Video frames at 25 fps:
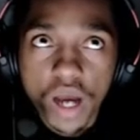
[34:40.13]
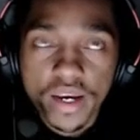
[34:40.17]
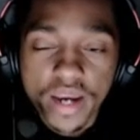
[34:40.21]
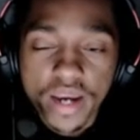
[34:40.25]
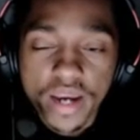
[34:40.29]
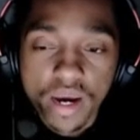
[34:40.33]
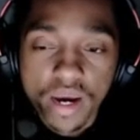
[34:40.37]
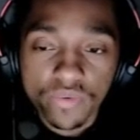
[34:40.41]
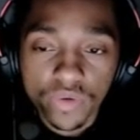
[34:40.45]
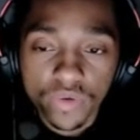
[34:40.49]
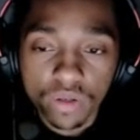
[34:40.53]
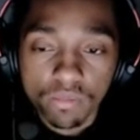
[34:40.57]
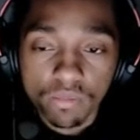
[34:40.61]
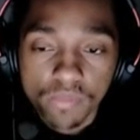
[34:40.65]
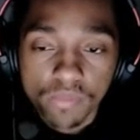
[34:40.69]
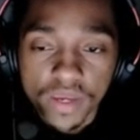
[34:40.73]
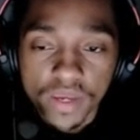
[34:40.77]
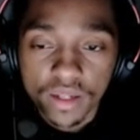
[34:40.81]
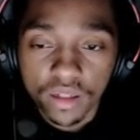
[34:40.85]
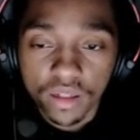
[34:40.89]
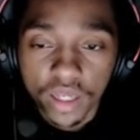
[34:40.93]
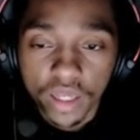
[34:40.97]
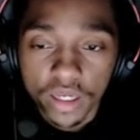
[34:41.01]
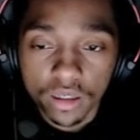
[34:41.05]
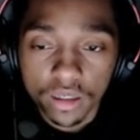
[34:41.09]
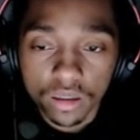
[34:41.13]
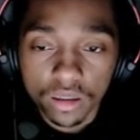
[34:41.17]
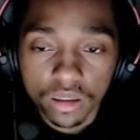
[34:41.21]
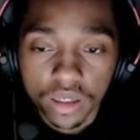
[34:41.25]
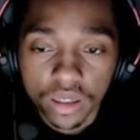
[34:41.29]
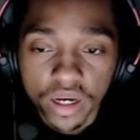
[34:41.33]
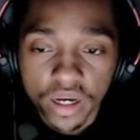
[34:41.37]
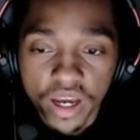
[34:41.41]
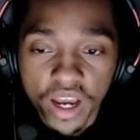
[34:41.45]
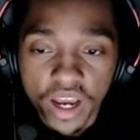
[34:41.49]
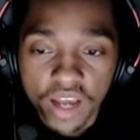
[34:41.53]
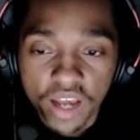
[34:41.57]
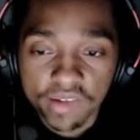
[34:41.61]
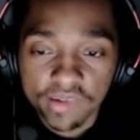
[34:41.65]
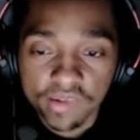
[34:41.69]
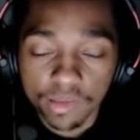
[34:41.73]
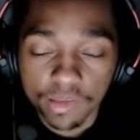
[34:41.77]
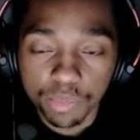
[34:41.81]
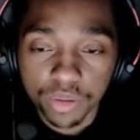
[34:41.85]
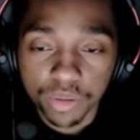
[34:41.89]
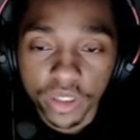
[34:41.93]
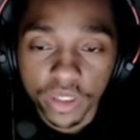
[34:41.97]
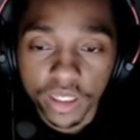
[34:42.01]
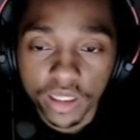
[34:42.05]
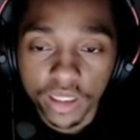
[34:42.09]
every mid laner has to
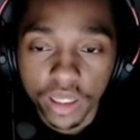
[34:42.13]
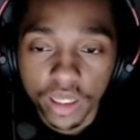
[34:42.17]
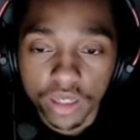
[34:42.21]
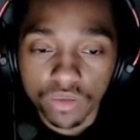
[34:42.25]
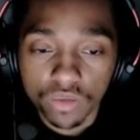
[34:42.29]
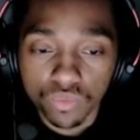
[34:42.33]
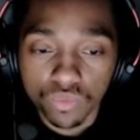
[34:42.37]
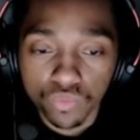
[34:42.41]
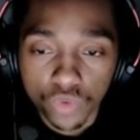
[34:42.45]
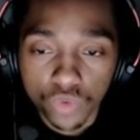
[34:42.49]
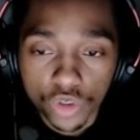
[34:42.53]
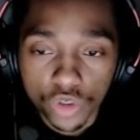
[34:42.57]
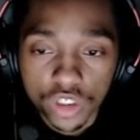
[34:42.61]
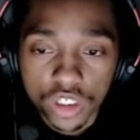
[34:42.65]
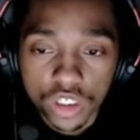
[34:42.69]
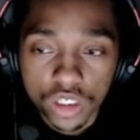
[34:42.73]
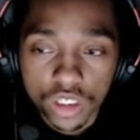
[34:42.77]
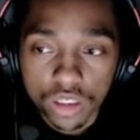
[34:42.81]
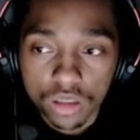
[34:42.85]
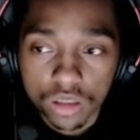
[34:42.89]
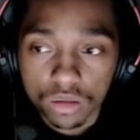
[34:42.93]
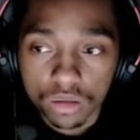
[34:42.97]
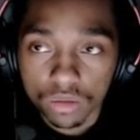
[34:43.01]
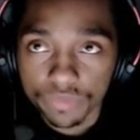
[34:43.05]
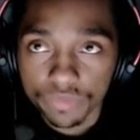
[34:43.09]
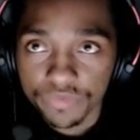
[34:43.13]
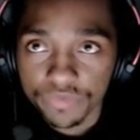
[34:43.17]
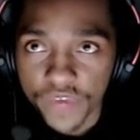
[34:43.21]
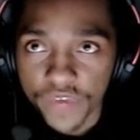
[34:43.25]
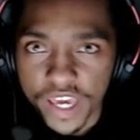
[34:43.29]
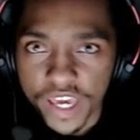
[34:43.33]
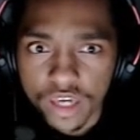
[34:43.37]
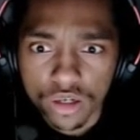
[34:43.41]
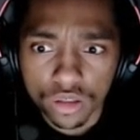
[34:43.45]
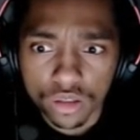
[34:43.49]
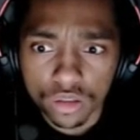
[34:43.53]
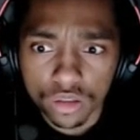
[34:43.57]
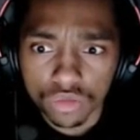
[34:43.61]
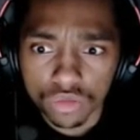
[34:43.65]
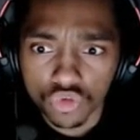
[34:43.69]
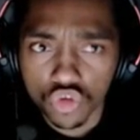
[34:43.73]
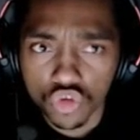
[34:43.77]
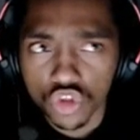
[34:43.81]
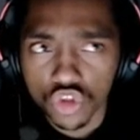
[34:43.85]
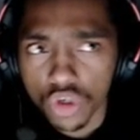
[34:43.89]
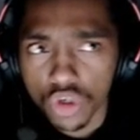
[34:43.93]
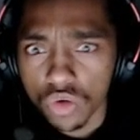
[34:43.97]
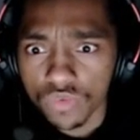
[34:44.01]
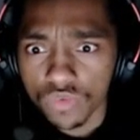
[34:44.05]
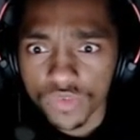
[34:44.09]
play like Rookie, Faker,
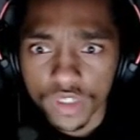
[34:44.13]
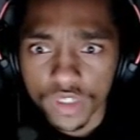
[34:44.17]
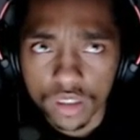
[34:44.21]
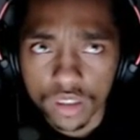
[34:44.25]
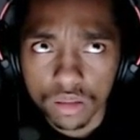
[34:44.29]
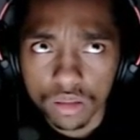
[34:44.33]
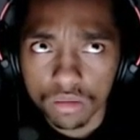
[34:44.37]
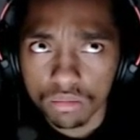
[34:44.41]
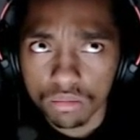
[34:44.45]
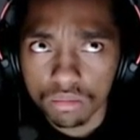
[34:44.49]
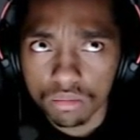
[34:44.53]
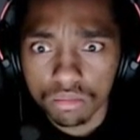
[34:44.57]
Chovy,